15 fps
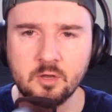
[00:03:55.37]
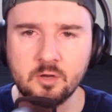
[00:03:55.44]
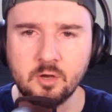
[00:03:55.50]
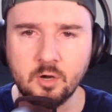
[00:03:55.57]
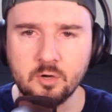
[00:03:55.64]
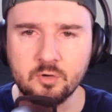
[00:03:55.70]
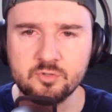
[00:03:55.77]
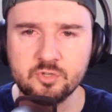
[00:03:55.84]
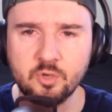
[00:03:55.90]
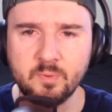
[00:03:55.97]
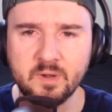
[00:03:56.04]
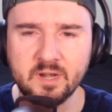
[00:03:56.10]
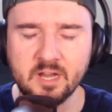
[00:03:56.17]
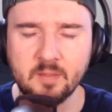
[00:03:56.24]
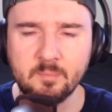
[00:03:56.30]
Cardinals
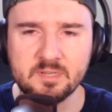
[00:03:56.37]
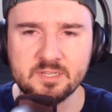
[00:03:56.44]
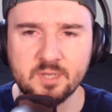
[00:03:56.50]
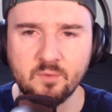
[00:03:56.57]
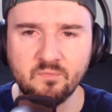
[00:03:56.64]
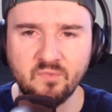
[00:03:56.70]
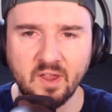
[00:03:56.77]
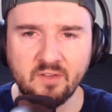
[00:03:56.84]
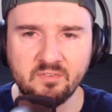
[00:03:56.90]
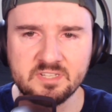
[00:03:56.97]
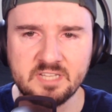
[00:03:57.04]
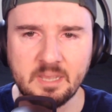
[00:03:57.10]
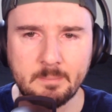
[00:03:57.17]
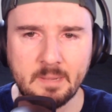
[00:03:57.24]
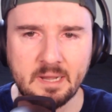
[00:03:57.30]
opening up as home favorites
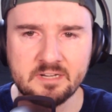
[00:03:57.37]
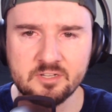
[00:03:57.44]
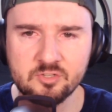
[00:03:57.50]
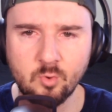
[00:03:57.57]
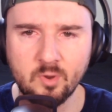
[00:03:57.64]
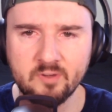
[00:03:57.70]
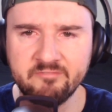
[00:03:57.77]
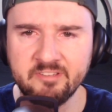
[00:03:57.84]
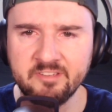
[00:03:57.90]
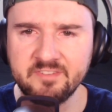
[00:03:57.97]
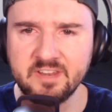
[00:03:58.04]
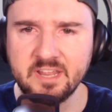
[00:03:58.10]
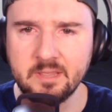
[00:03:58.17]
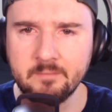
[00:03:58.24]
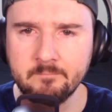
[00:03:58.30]
at minus
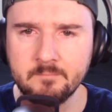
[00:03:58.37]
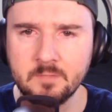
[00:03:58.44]
150.